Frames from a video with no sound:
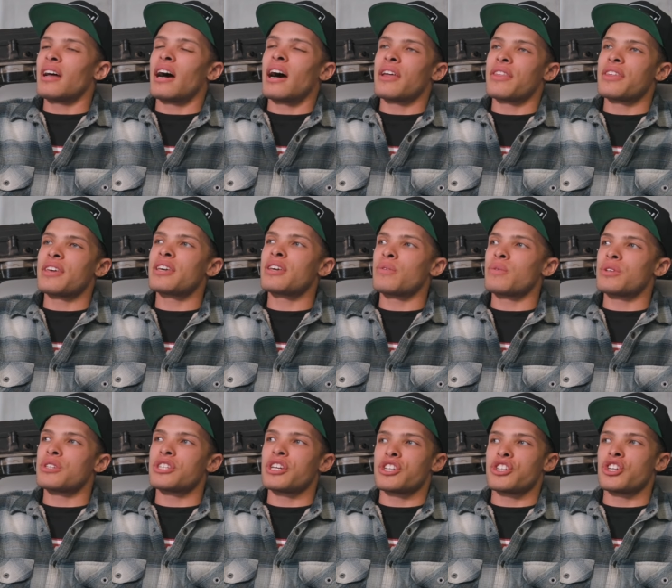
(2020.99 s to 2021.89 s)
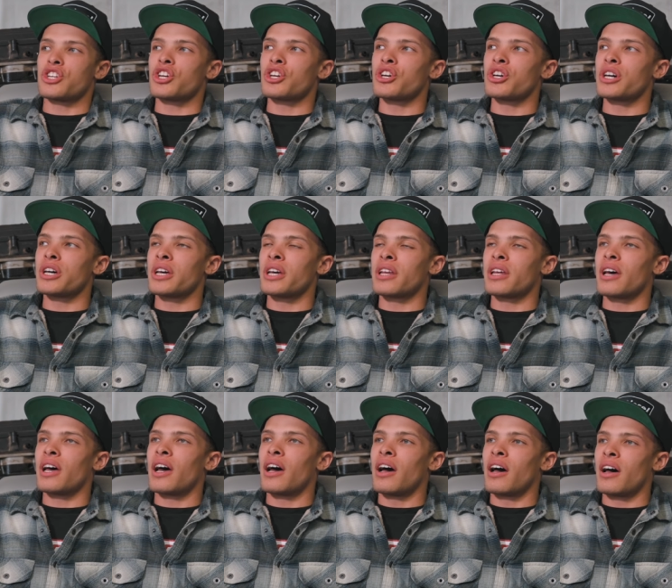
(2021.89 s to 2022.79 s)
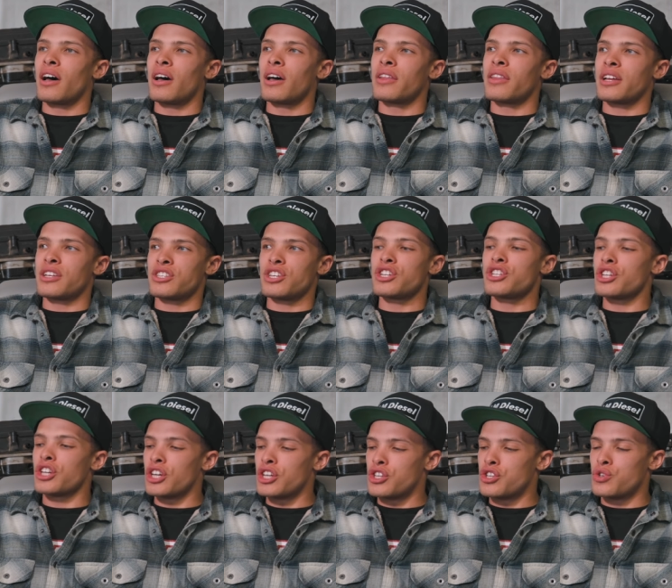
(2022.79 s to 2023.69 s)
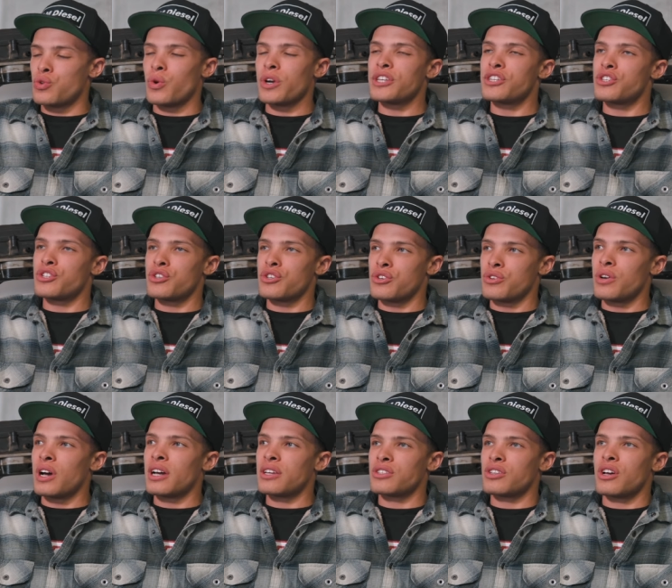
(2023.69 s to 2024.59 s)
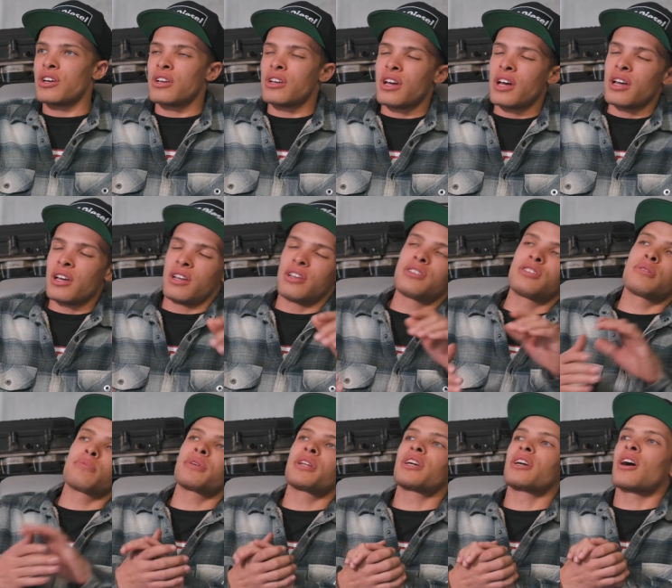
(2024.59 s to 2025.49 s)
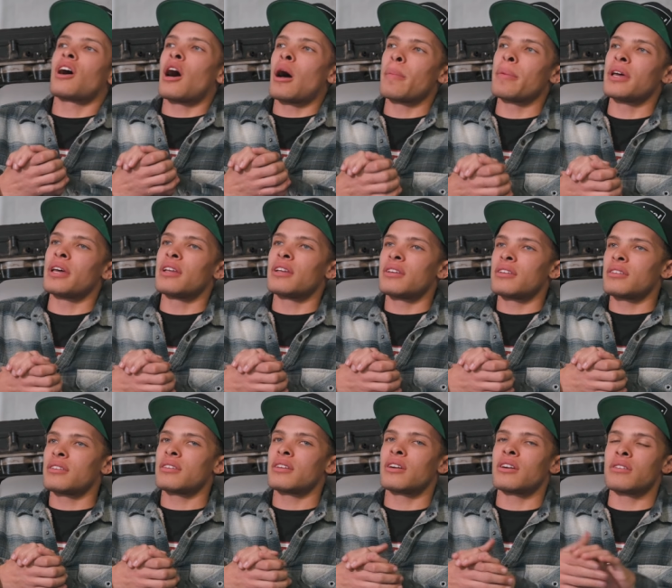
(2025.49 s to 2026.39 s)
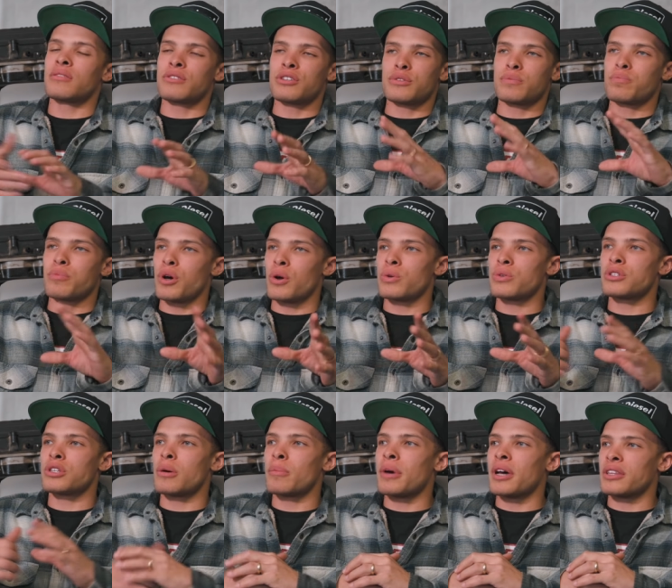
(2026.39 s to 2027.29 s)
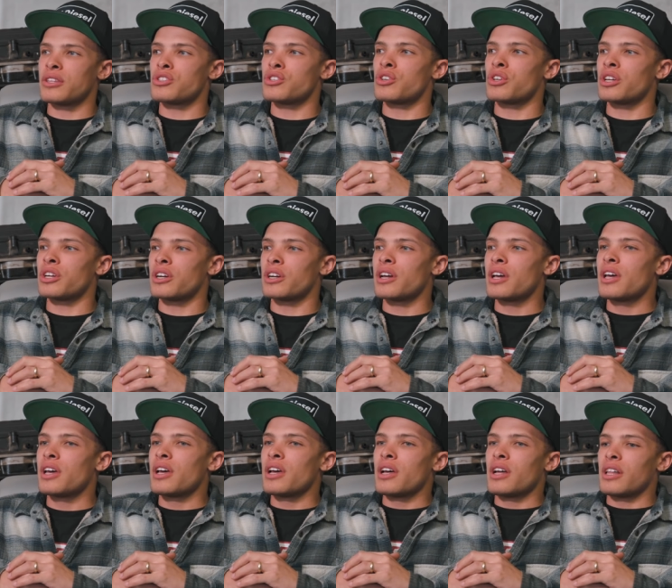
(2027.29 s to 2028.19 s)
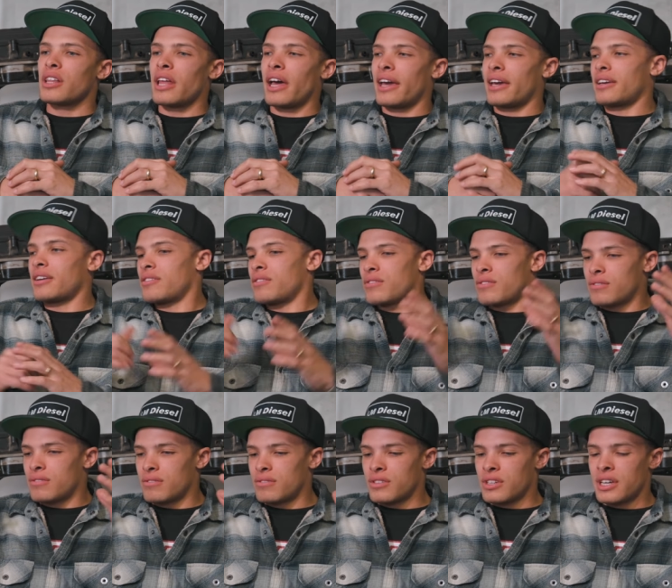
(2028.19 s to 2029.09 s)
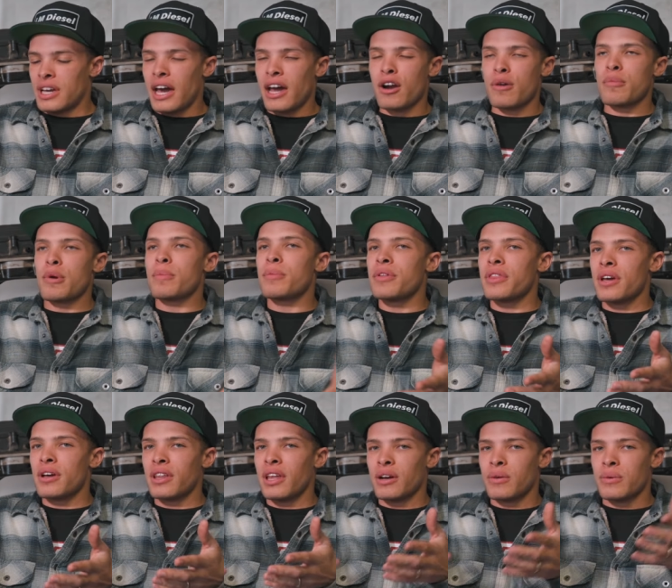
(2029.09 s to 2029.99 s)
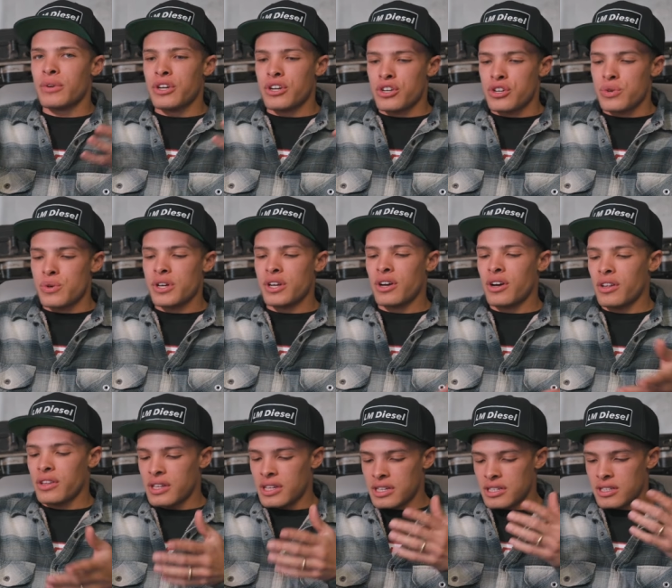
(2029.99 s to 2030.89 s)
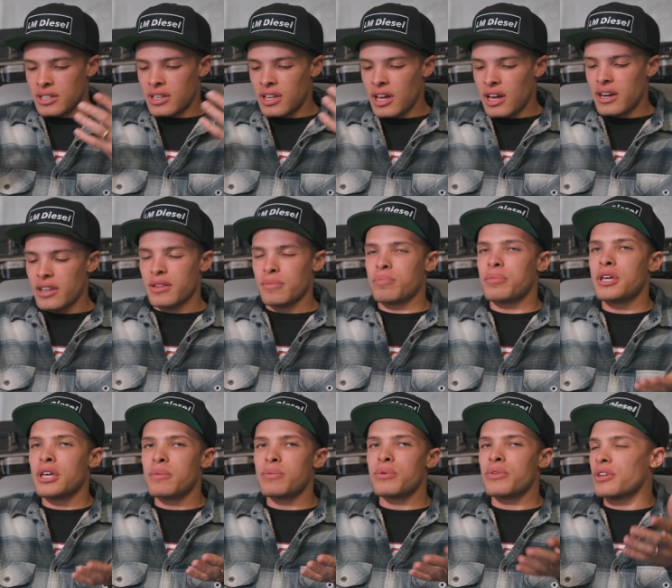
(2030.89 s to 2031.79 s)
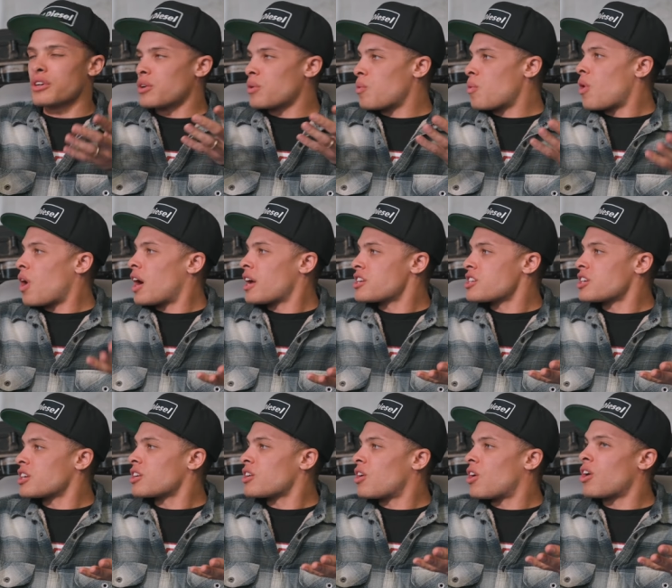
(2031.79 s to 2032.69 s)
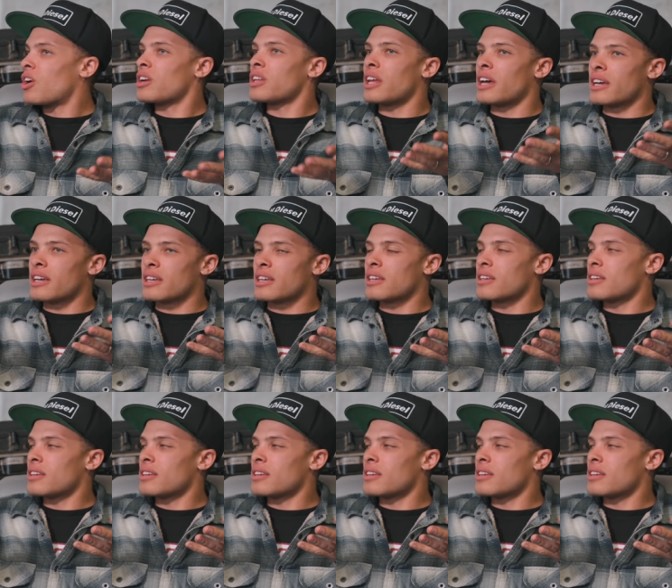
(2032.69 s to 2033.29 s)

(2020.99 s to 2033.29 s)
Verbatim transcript: I think it was such a good, uh, that's such a good choice too. I saw uh, somebody comment or just post about this earlier. Like, you got to remember that like when you're doing all this, a lot of the people that are watching are like